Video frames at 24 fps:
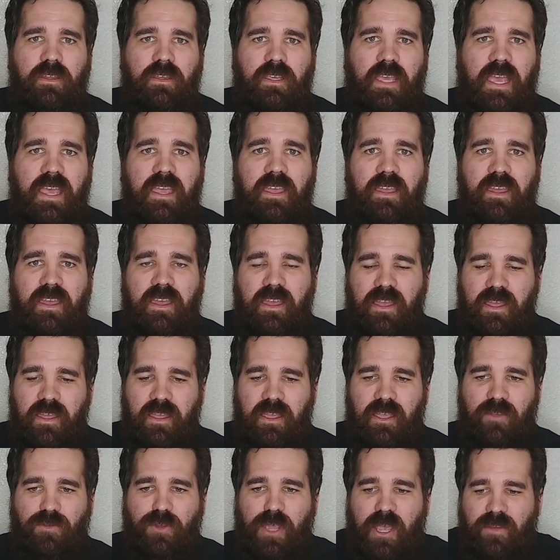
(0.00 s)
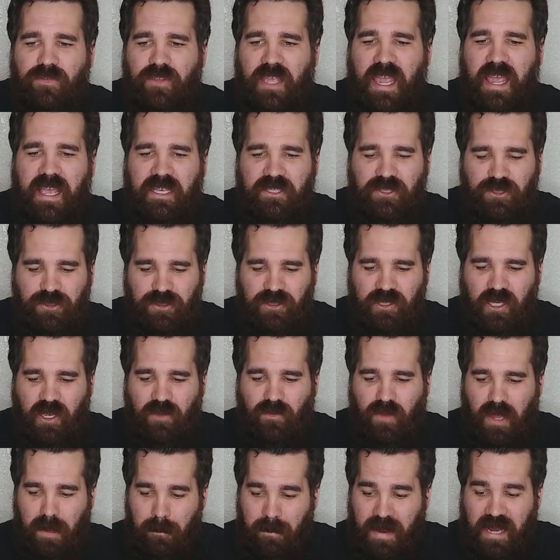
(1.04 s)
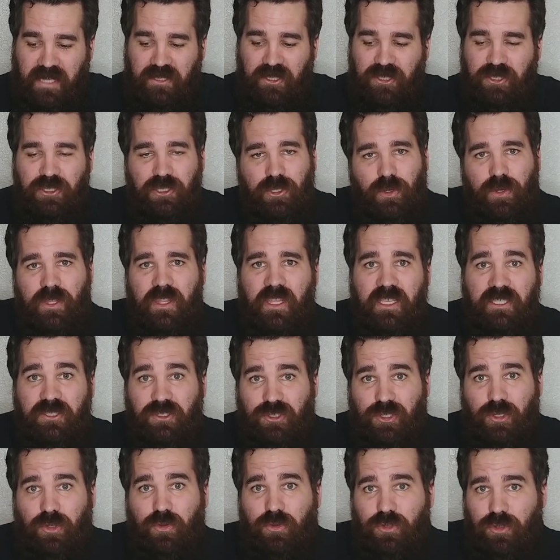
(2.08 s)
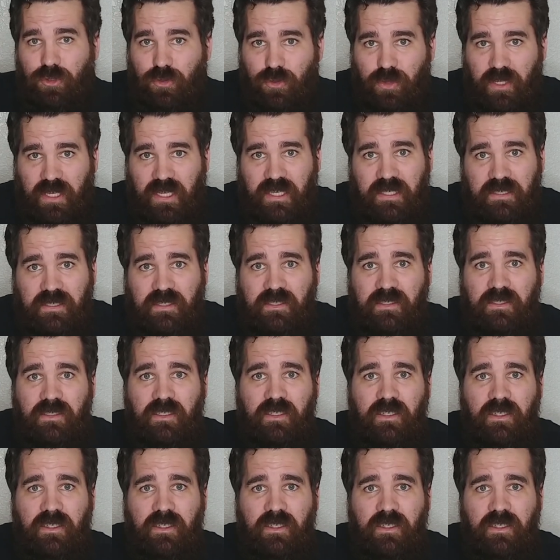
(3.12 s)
Okay, if you have to ask yourself, am I just doing this to do this?